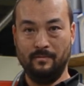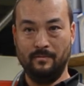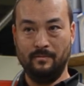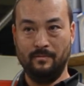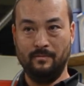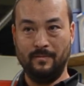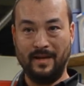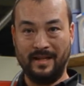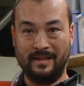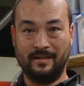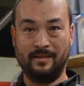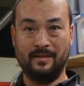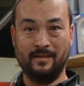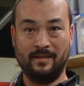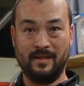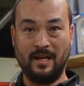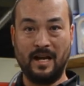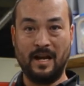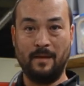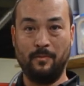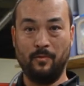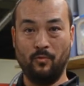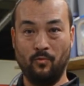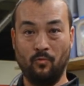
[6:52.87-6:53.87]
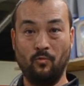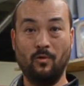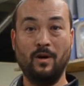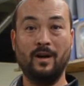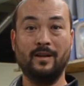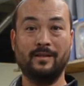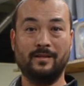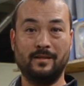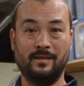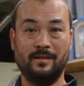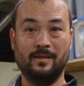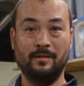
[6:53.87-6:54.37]
makes the top
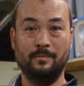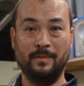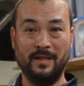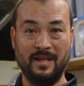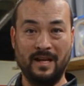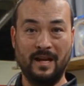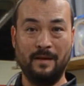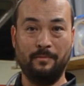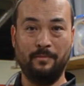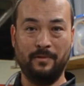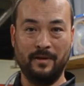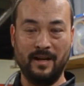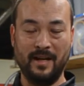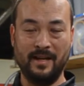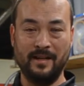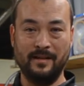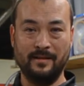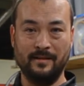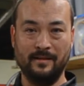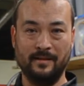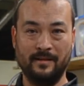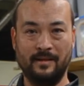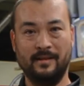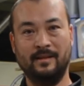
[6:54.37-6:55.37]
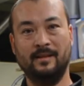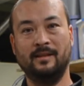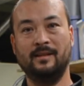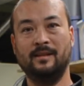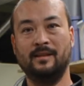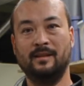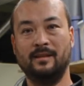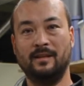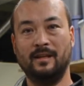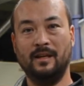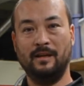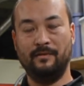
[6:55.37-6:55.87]
want to be upright
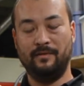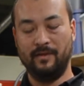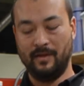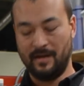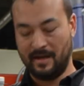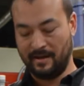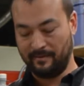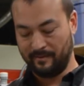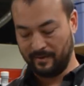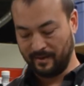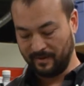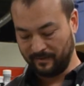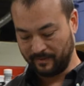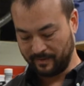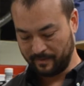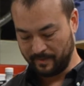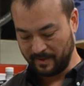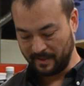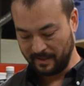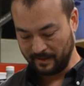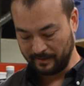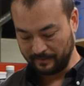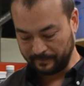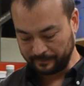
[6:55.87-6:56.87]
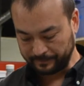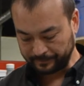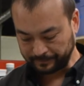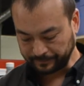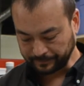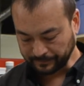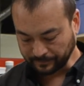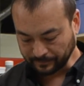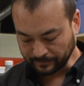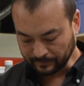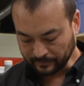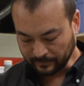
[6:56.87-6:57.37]
if you have enough speed.
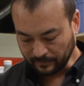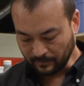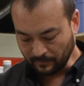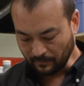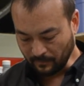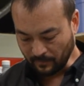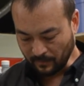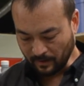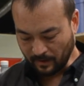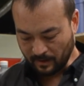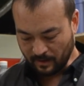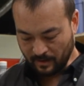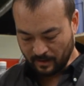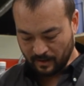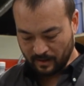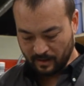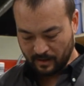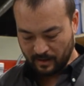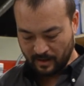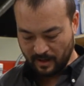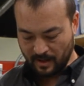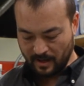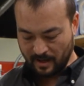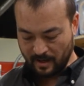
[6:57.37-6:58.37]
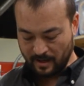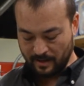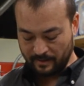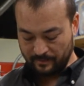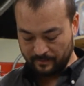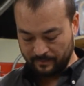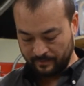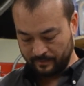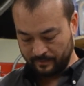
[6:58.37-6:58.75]
I